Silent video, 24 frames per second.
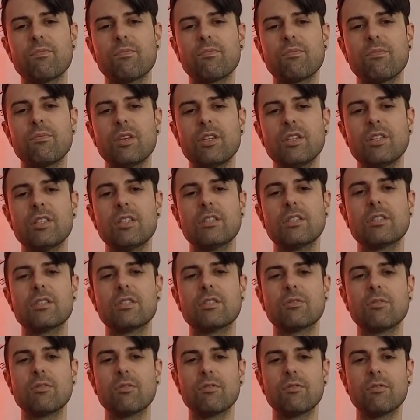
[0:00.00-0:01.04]
this is
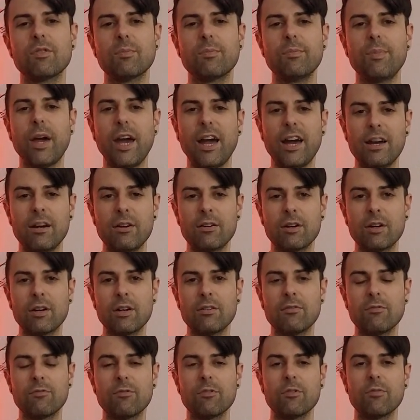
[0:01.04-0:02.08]
sort of a
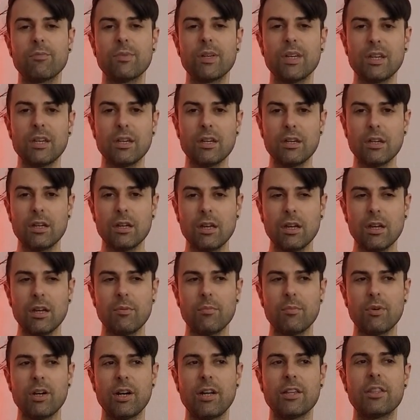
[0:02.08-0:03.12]
background for me,
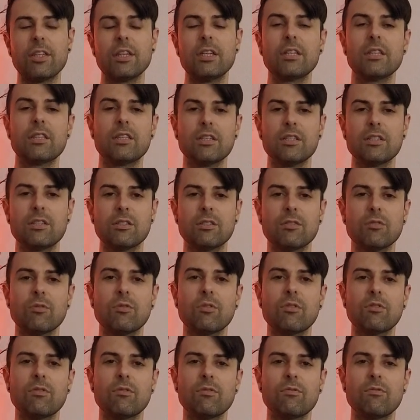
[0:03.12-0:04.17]
but I think this
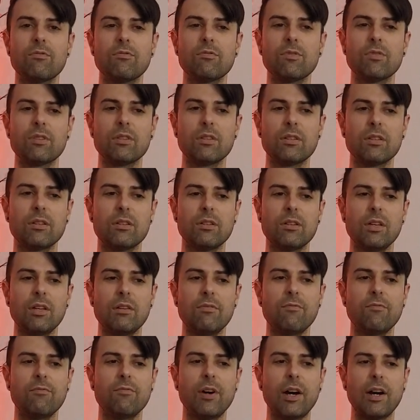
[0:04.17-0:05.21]
sort of
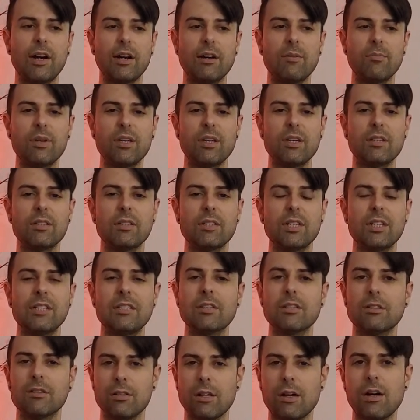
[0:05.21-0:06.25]
environment leads
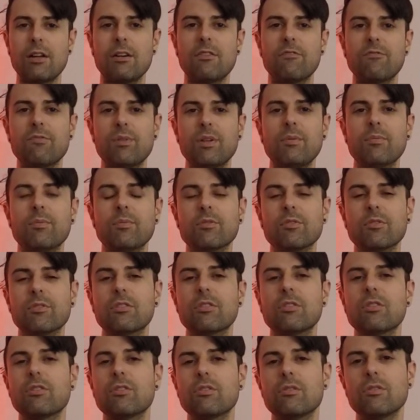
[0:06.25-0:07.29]
a lot of people
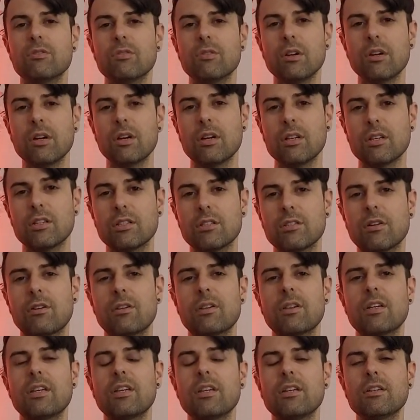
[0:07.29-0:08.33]
to
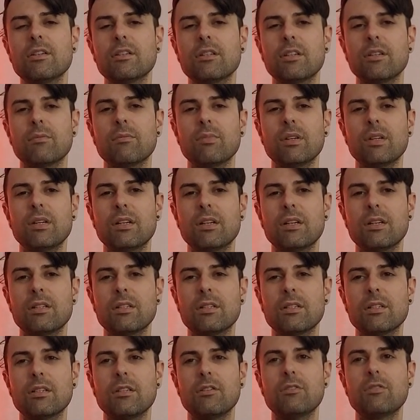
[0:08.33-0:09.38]
start healing,
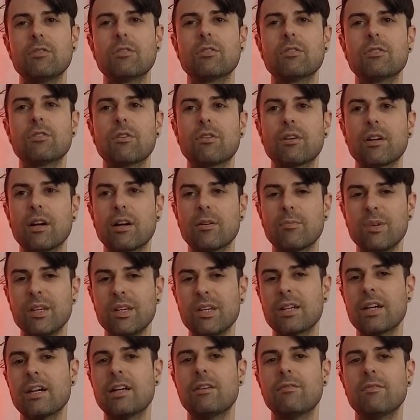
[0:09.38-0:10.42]
because you start out being
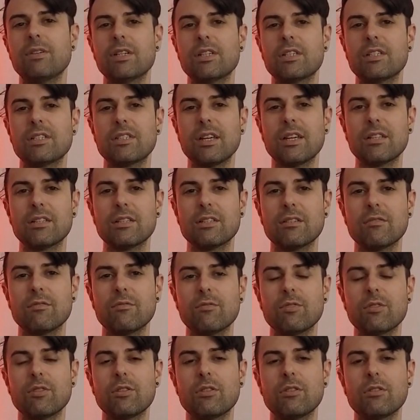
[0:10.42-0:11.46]
kind of excessive
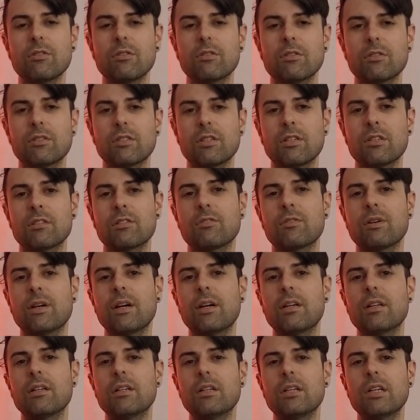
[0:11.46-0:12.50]
with your
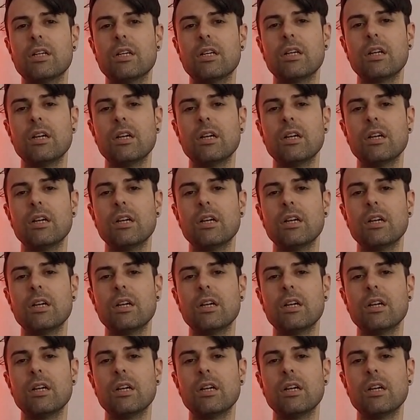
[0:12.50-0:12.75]
sexuality,